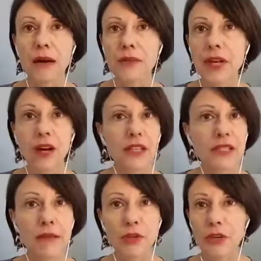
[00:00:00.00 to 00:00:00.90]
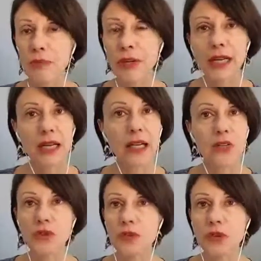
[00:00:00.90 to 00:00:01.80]
There are some European
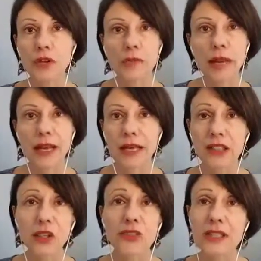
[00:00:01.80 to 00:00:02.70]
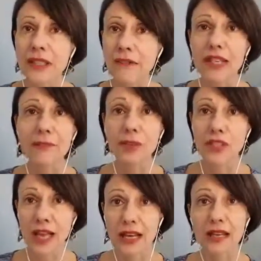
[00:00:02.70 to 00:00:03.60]
countries where you're paying close to
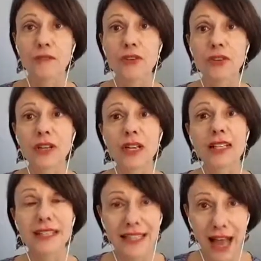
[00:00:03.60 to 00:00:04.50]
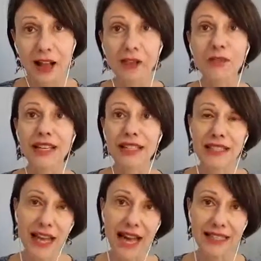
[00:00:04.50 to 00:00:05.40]
70% of your salary in
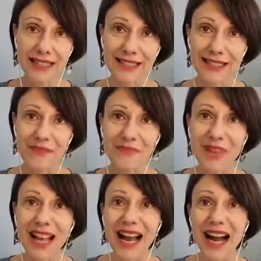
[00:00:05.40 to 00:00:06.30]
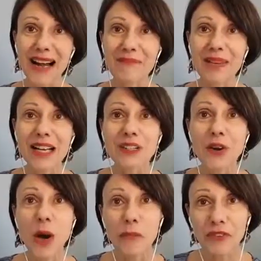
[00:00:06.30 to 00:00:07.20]
taxes. So
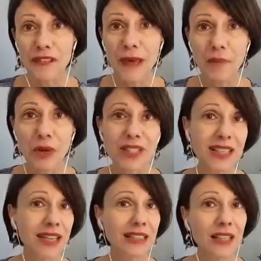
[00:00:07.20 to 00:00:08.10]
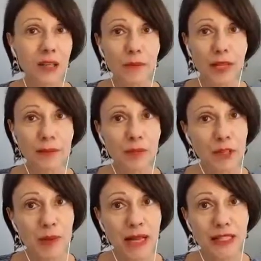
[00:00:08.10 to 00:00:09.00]
hopefully that puts it a little bit in
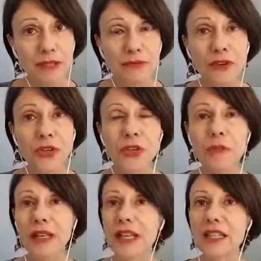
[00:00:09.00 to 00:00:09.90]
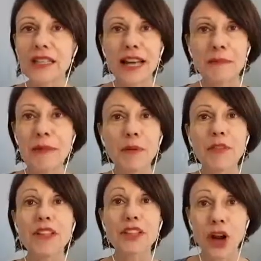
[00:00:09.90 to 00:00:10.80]
perspective for you, because people
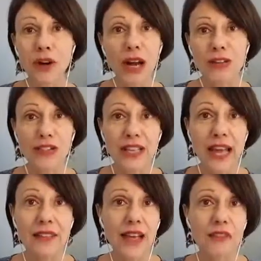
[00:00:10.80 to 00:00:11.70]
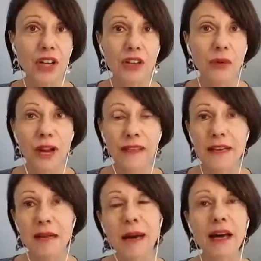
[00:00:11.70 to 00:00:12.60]
that don't understand that or don't know
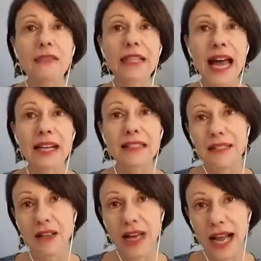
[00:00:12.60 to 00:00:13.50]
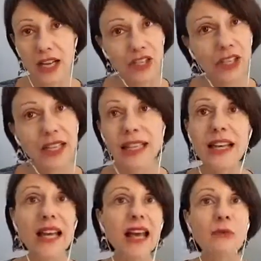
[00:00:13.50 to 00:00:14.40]
anything about taxes internationally
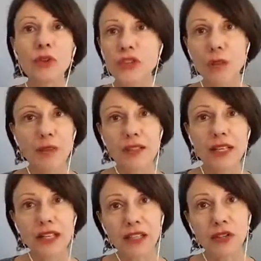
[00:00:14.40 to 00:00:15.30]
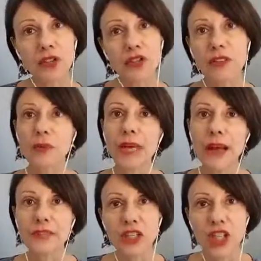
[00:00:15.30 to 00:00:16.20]
will jump to the conclusion that we
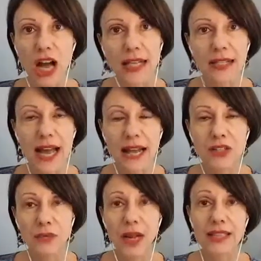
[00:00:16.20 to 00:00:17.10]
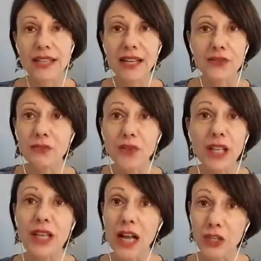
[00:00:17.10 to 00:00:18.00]
have such high tax rates, and it's
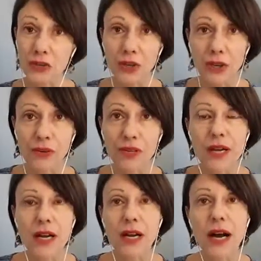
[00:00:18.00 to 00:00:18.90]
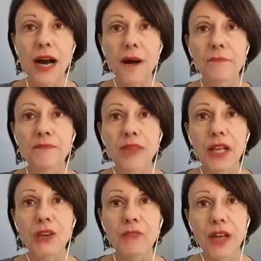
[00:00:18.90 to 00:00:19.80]
really not true.
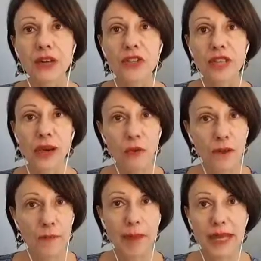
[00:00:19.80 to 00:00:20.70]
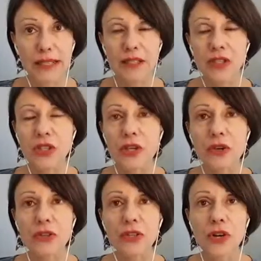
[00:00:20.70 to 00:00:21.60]
You have to understand where the base is
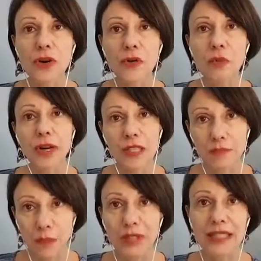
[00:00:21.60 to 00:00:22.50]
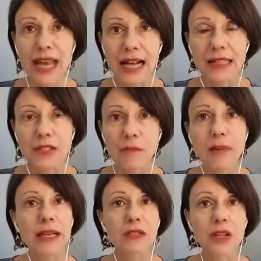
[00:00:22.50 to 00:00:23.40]
too, so what the taxes are
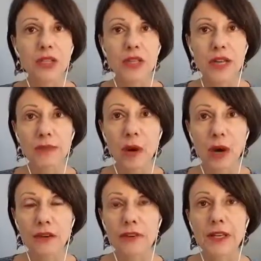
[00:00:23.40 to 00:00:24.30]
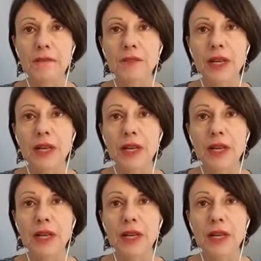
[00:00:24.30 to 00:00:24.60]
based on, so that's part of it.